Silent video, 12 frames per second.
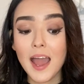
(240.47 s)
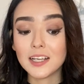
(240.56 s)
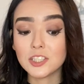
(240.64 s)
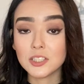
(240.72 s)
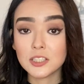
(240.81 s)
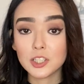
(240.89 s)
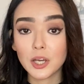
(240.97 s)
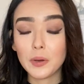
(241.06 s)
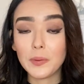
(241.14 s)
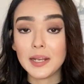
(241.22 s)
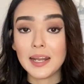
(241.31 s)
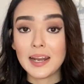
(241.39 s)
I just need to
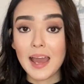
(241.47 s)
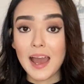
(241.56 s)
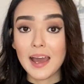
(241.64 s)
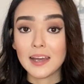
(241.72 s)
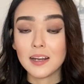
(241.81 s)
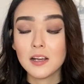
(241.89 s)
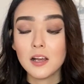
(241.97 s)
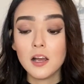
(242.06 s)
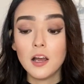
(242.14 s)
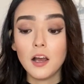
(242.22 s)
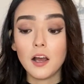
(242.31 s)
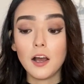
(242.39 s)
go in and add
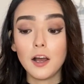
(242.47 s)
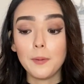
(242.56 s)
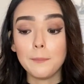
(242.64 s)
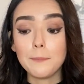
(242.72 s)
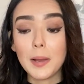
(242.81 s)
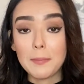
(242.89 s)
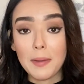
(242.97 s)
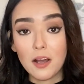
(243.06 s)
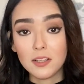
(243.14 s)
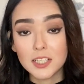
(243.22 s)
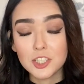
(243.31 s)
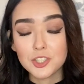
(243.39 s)
my
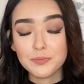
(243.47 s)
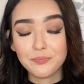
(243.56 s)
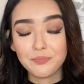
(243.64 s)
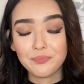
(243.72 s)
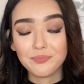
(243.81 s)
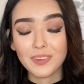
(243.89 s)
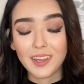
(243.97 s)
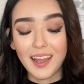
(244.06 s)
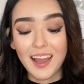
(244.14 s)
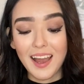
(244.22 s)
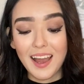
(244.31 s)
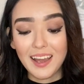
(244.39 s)
mileage.
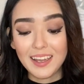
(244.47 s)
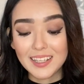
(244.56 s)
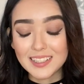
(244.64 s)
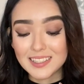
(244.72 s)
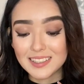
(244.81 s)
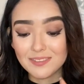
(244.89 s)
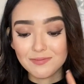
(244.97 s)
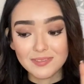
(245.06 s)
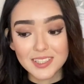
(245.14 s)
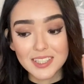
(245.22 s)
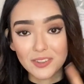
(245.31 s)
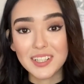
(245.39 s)
I
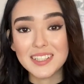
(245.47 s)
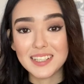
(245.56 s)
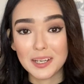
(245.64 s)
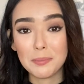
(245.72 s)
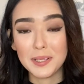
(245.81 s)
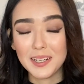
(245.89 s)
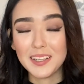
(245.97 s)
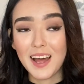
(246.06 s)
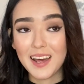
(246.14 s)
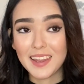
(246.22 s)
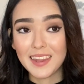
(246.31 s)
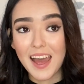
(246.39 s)
still need to complete a
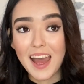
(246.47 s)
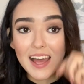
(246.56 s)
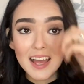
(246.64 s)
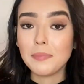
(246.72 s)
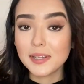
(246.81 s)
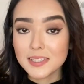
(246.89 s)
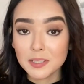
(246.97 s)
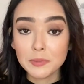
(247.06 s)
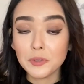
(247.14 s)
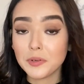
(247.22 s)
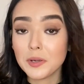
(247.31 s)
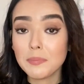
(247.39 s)
lot of that. But some
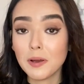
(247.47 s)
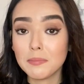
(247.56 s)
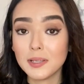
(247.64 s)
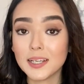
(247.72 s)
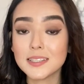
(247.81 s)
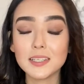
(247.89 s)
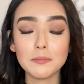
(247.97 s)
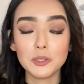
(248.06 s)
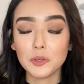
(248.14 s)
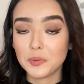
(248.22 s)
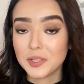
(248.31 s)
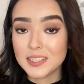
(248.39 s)
notary publics, some
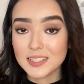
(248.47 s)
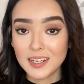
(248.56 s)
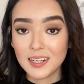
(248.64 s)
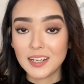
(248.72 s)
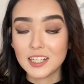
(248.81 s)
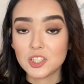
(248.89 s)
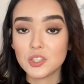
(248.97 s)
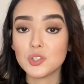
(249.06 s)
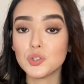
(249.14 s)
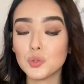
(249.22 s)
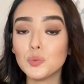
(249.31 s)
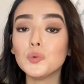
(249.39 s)
notary signing agents
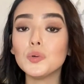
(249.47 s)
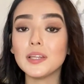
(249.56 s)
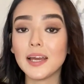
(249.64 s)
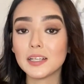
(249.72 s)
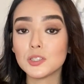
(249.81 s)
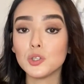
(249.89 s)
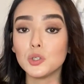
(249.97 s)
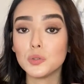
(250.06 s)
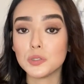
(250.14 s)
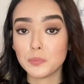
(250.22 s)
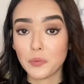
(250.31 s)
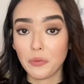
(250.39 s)
do like to
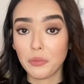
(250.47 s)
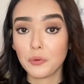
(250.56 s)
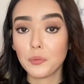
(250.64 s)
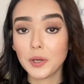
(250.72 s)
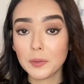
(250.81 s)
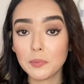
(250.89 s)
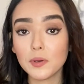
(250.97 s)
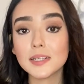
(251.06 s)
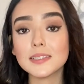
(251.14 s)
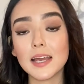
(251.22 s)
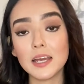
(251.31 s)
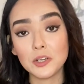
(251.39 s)
use both
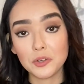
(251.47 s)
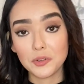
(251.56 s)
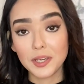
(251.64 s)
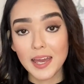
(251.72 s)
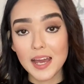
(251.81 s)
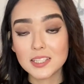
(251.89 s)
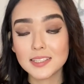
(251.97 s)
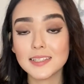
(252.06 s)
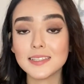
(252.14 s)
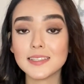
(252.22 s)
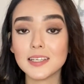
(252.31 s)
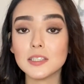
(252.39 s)
QuickBooks and Notary
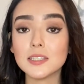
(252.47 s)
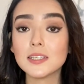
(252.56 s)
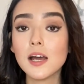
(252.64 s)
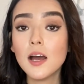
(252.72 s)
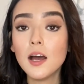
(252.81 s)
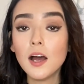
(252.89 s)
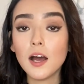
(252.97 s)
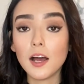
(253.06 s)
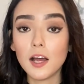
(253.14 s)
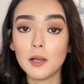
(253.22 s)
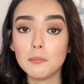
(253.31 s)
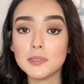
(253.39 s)
Gadget, since
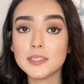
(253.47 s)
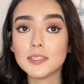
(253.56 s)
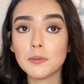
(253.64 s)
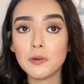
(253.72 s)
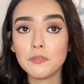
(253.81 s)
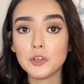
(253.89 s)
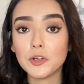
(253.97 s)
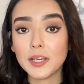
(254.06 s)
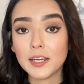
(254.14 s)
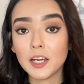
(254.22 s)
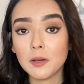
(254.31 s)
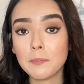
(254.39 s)
some of your
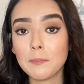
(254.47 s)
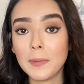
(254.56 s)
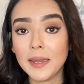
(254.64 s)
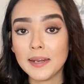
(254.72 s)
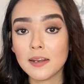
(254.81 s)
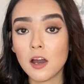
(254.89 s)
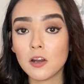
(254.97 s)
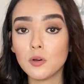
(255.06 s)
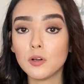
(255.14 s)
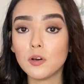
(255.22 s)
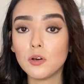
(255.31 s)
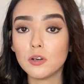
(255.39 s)
income may not